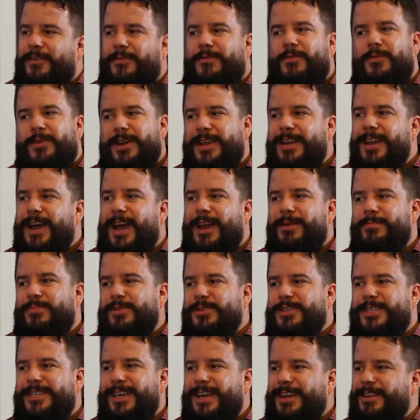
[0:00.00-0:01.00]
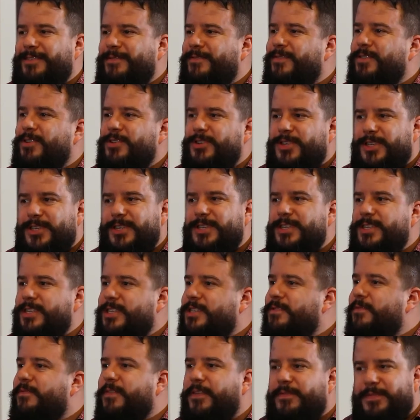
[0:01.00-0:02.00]
49%
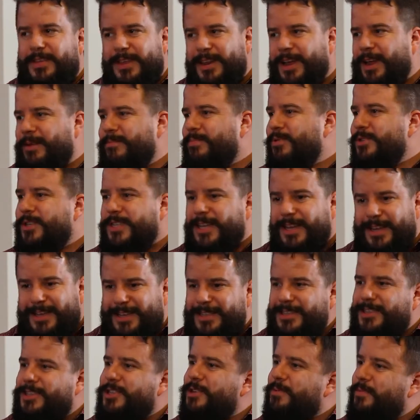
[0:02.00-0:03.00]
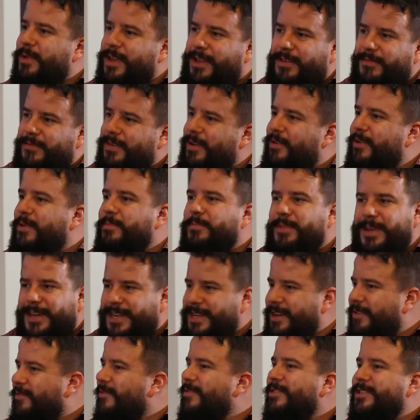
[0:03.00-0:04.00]
versus 59% can still make a very big
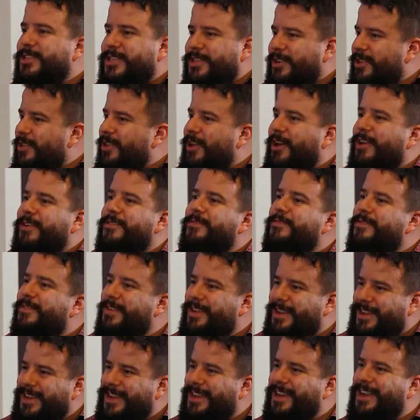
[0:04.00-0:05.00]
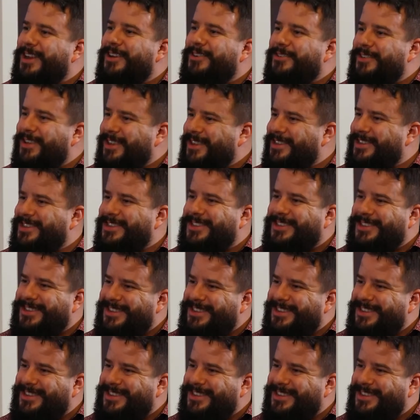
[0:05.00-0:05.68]
difference in a lot of areas.